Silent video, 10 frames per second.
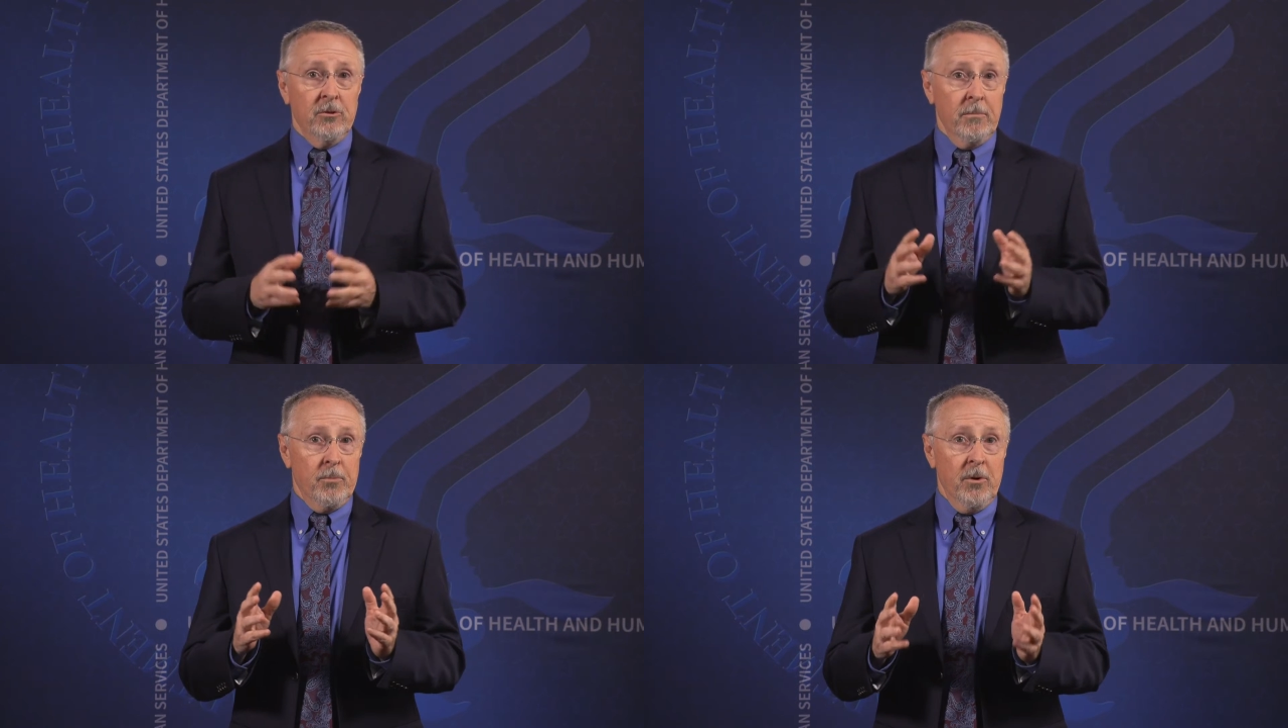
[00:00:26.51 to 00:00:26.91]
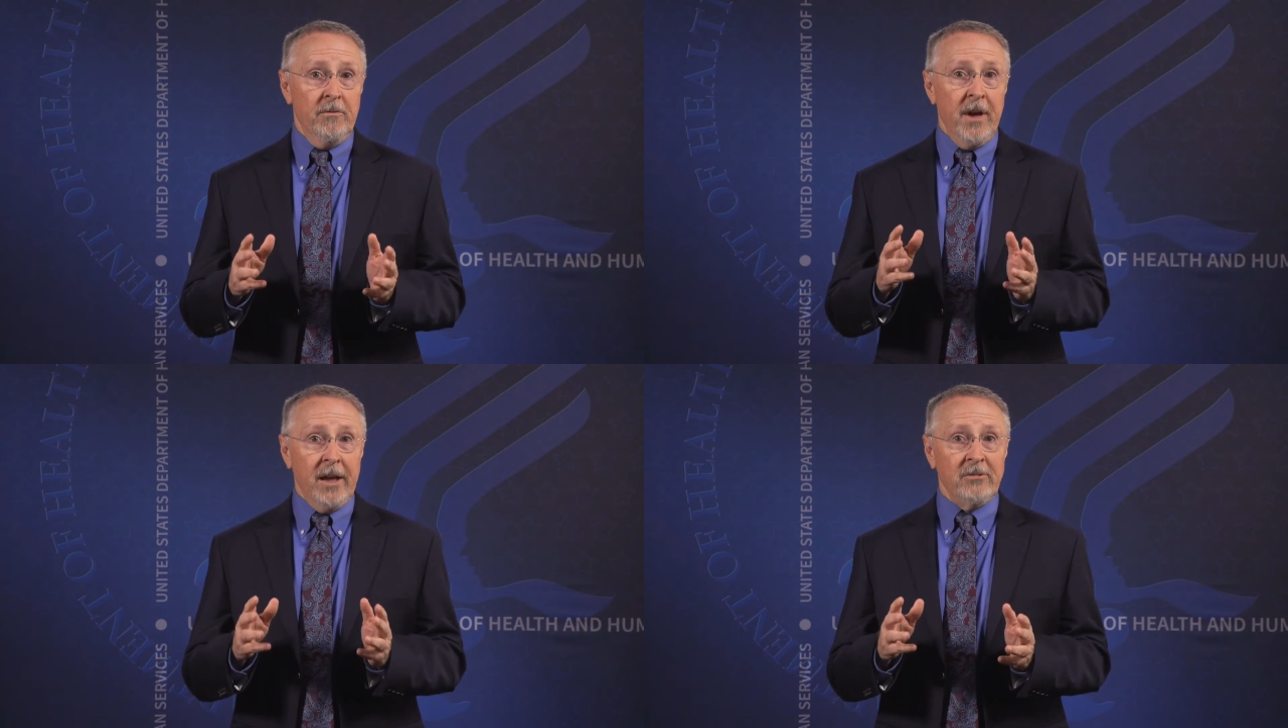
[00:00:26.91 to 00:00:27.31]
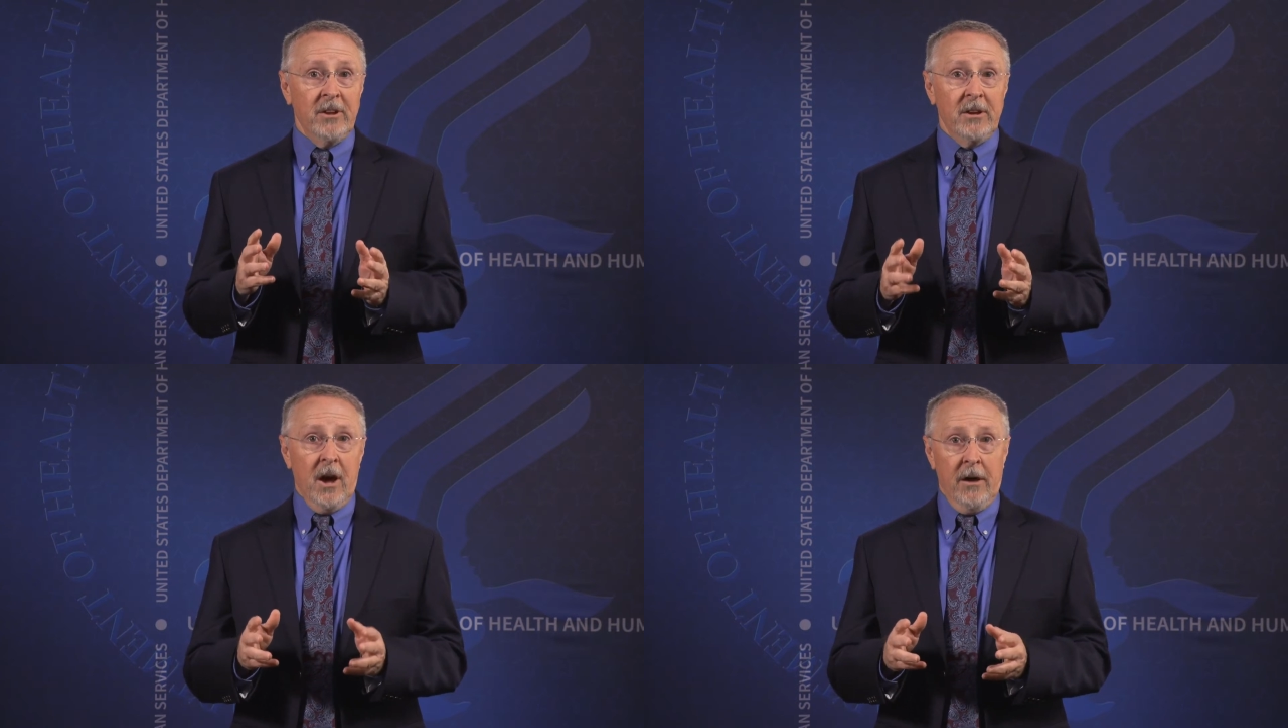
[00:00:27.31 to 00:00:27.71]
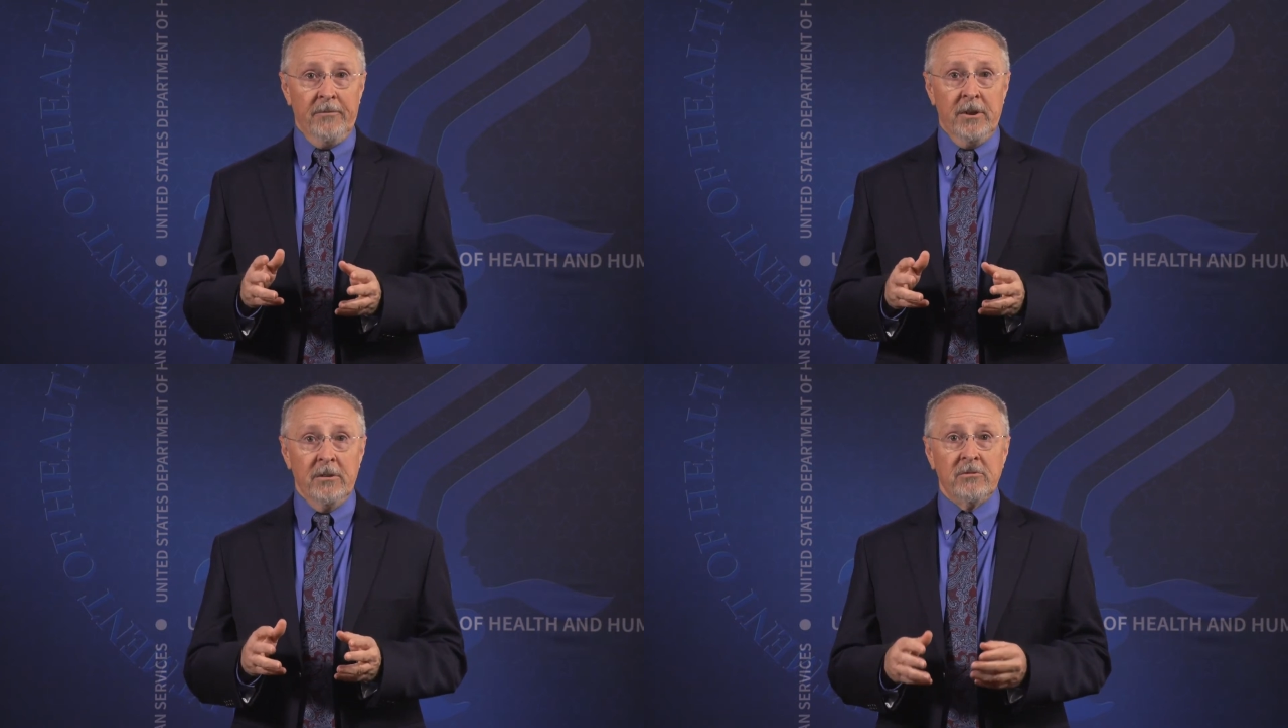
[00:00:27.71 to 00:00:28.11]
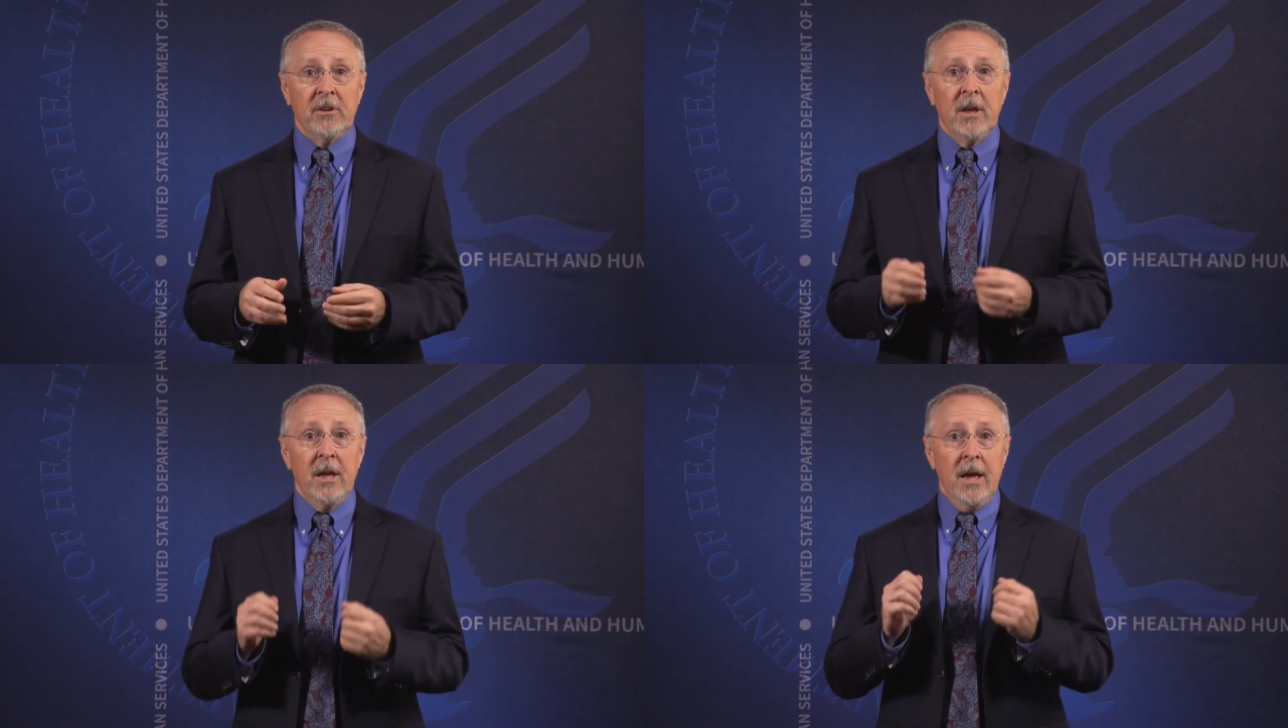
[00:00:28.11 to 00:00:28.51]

to improve vaccine confidence